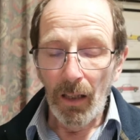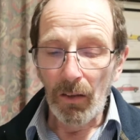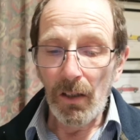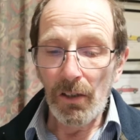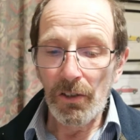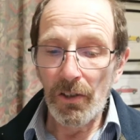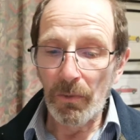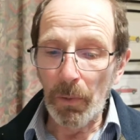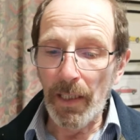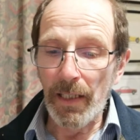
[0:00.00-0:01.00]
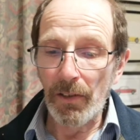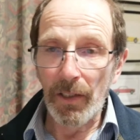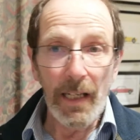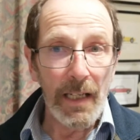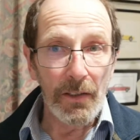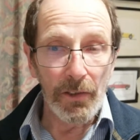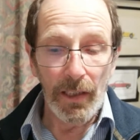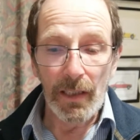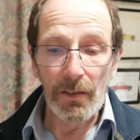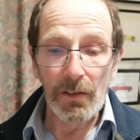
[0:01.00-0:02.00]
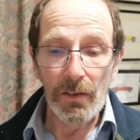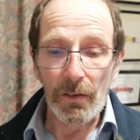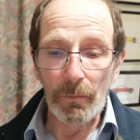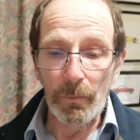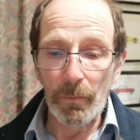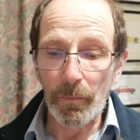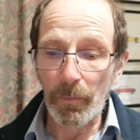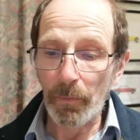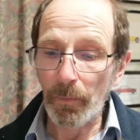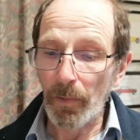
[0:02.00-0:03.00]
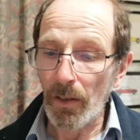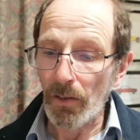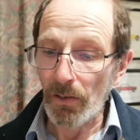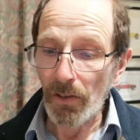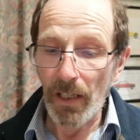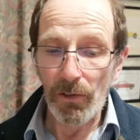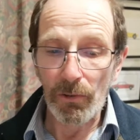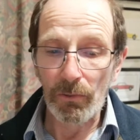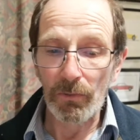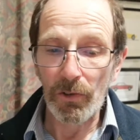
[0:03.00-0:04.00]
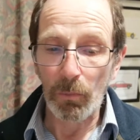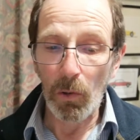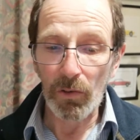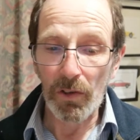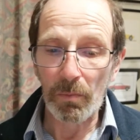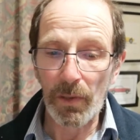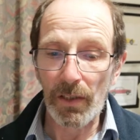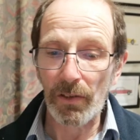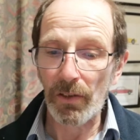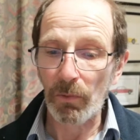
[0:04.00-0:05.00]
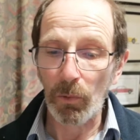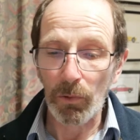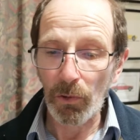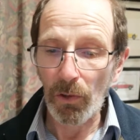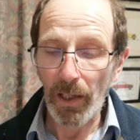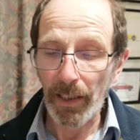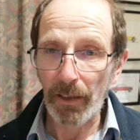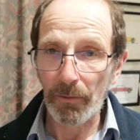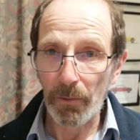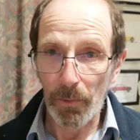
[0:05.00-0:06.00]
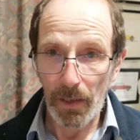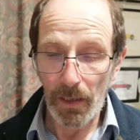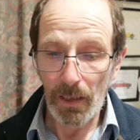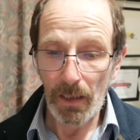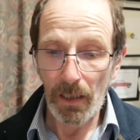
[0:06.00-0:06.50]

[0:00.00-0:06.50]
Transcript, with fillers: Large displays on any training system is essential. Small displays just will not hack it for me.